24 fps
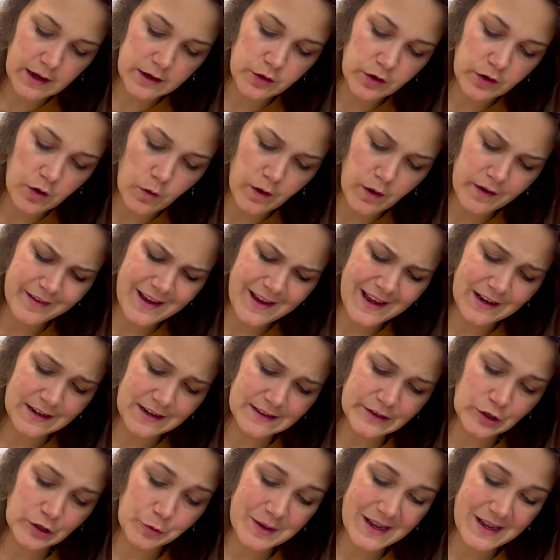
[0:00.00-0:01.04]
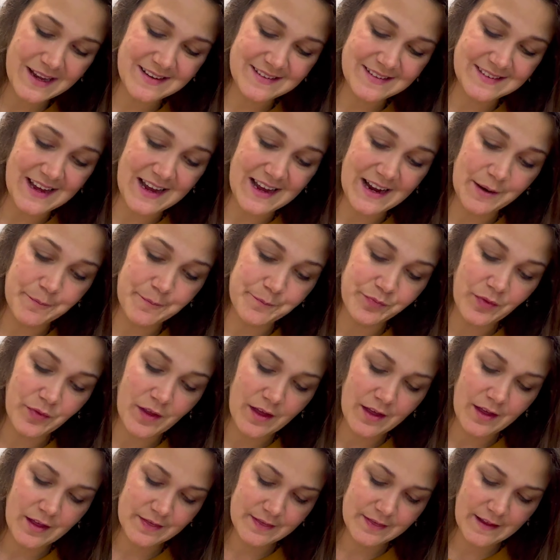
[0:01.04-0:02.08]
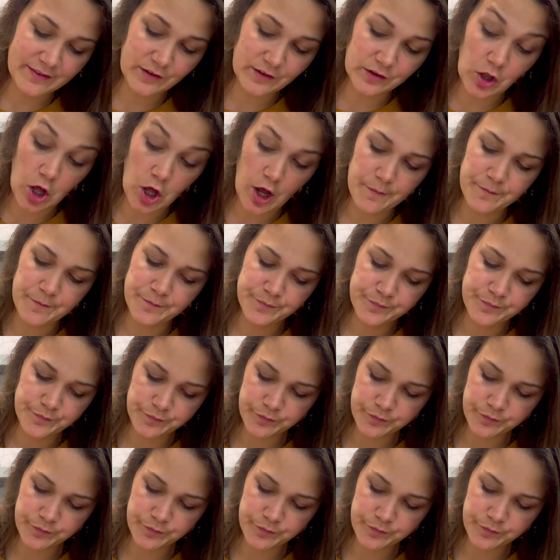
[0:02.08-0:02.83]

you can always add a little bit at a time. That's a lot.